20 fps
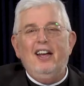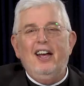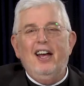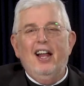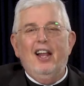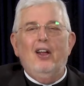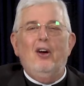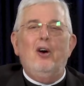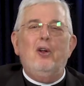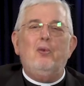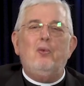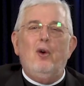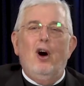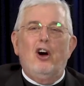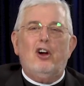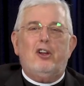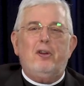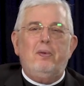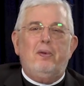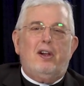Hello and
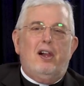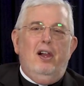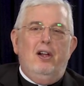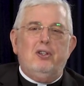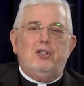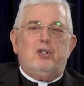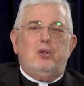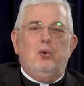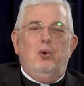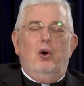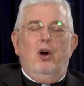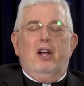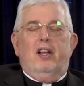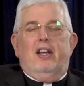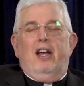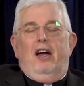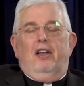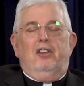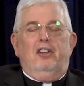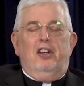welcome to Closer Walk
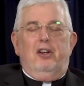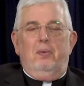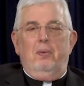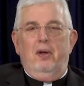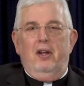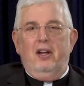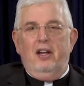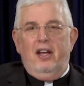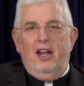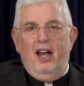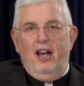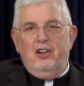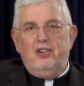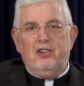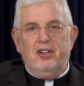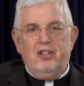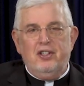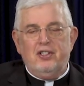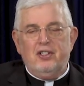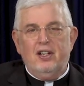Catholic
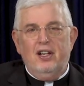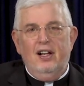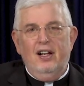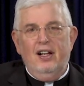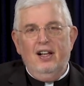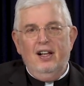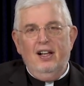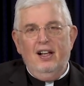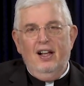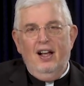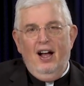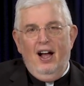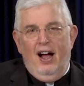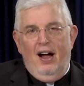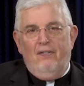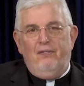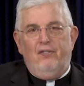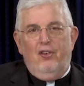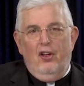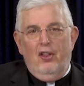Communications.
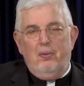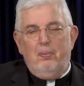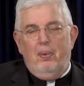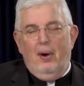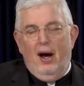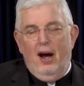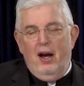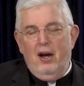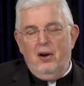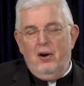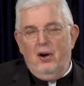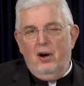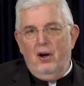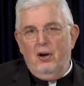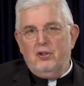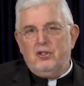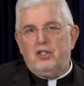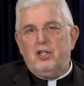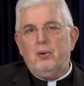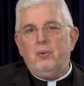I'm Father Bayhi, your
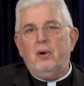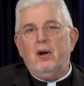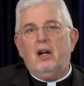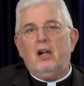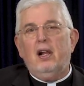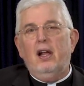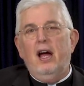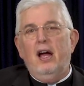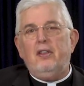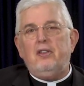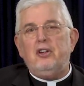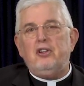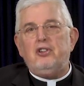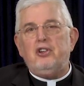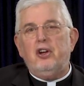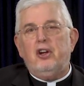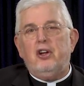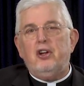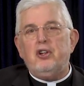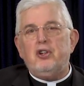host, and we're glad that
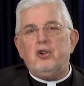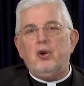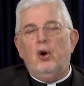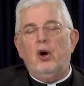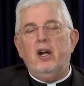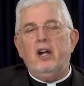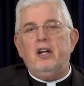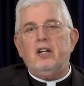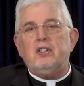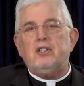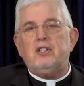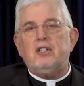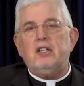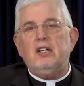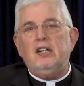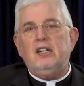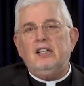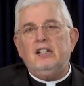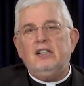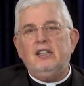you can join us.
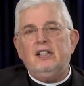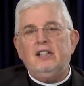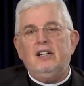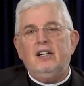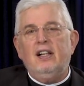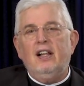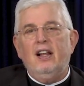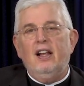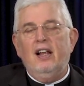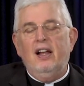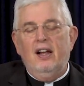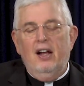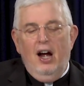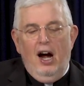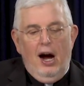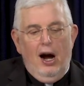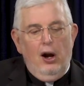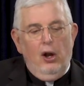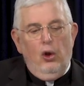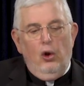
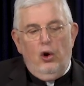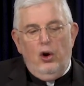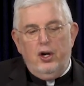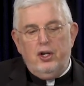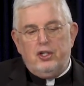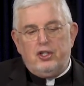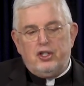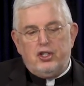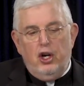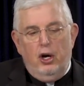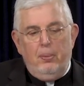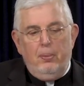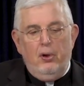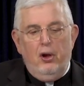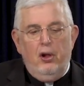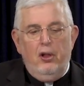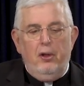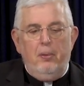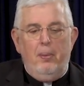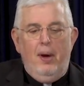Our Lord's Sermon
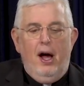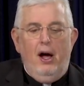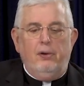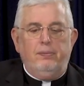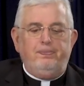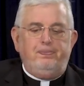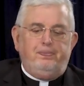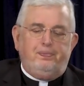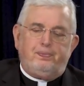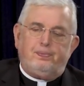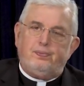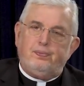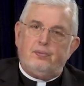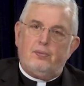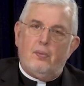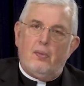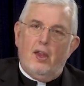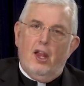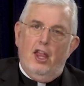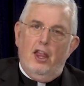on the Mount,
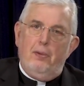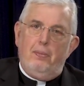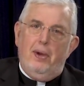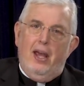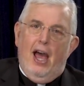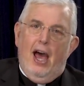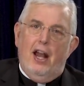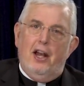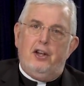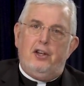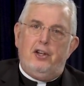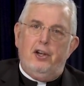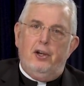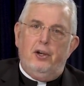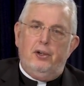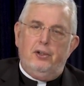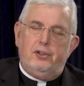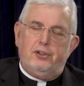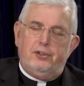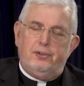the
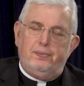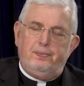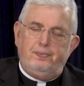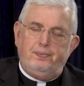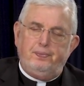Beatitudes,